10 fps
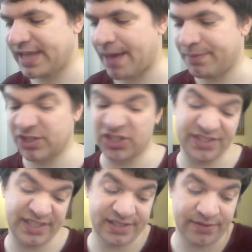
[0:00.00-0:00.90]
cabbage, because
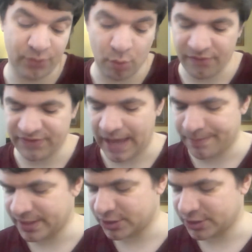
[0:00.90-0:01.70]
it is a form of cabbage.